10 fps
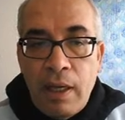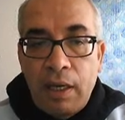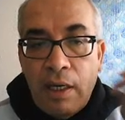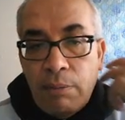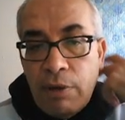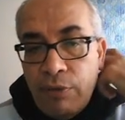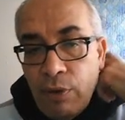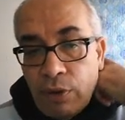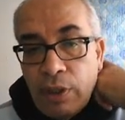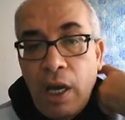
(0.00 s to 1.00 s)
Number
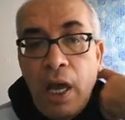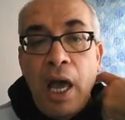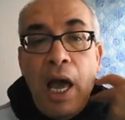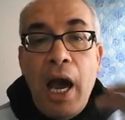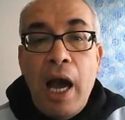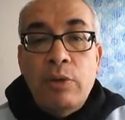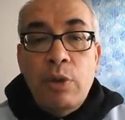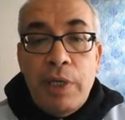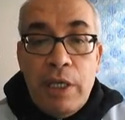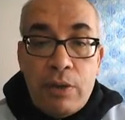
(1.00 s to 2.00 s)
4, how do
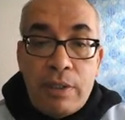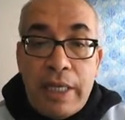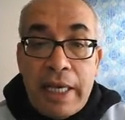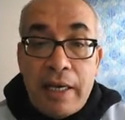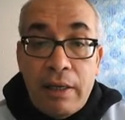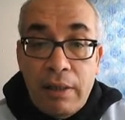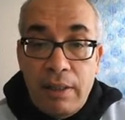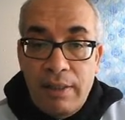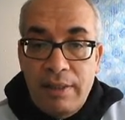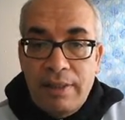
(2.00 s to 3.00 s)
we use single
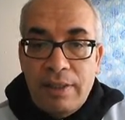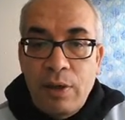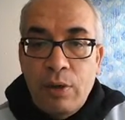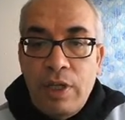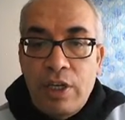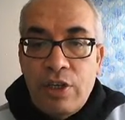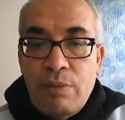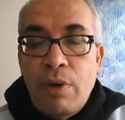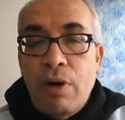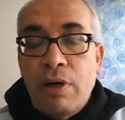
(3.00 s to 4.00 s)
quotation
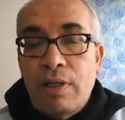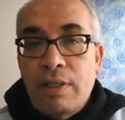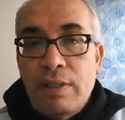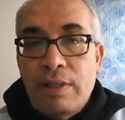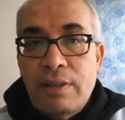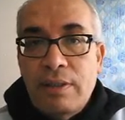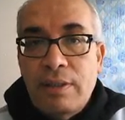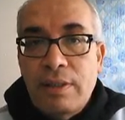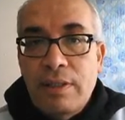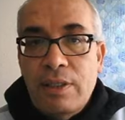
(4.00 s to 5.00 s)
marks?
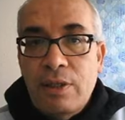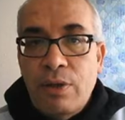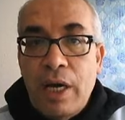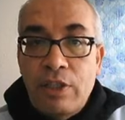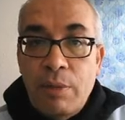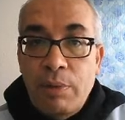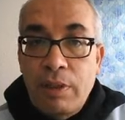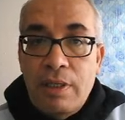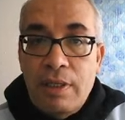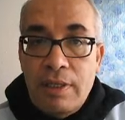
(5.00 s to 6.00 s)
So not
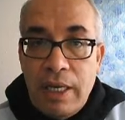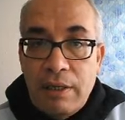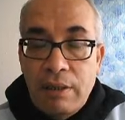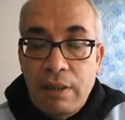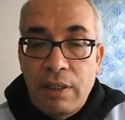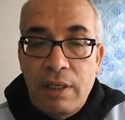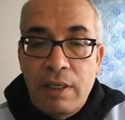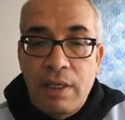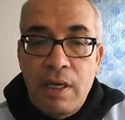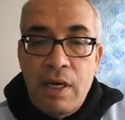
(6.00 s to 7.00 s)
double, single.
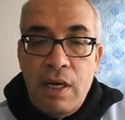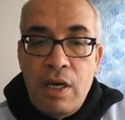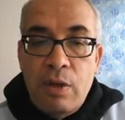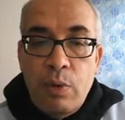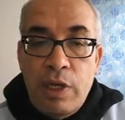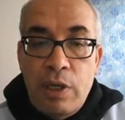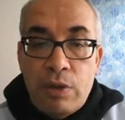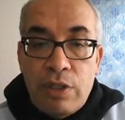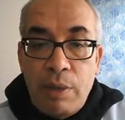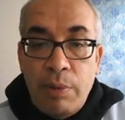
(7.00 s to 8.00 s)
We use
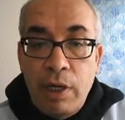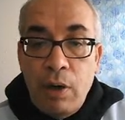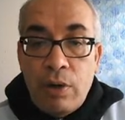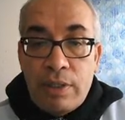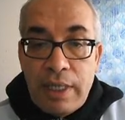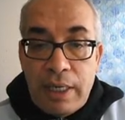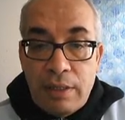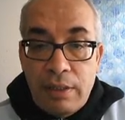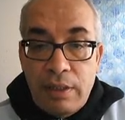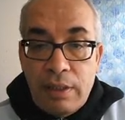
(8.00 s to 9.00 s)
double or
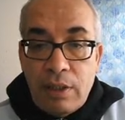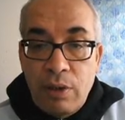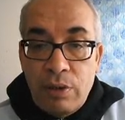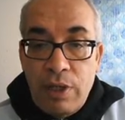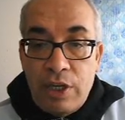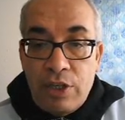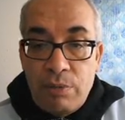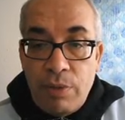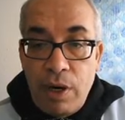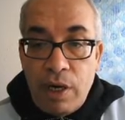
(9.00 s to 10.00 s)
single quotation
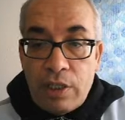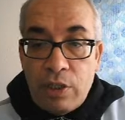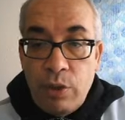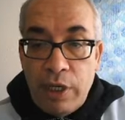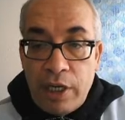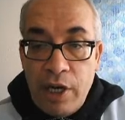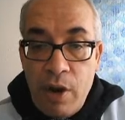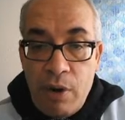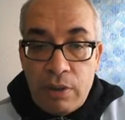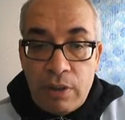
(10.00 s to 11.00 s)
marks to
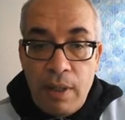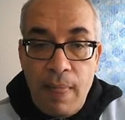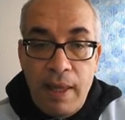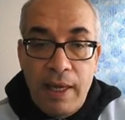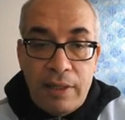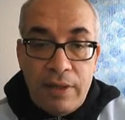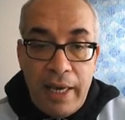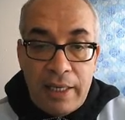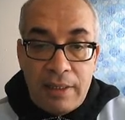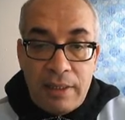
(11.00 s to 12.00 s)
enclose a
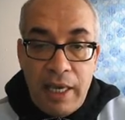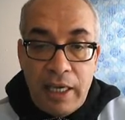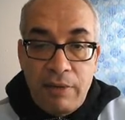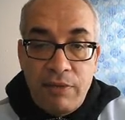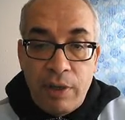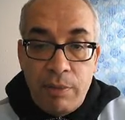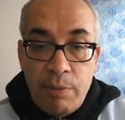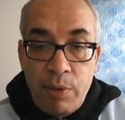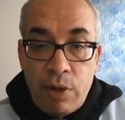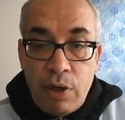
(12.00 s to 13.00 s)
text taken from a
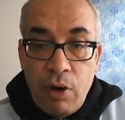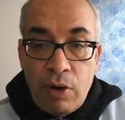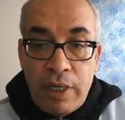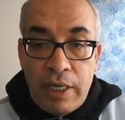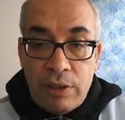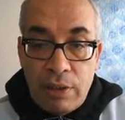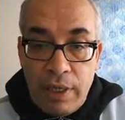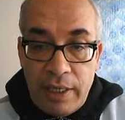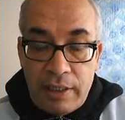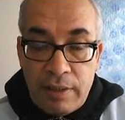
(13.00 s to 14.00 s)
book or the
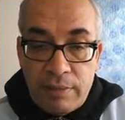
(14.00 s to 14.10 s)
internet.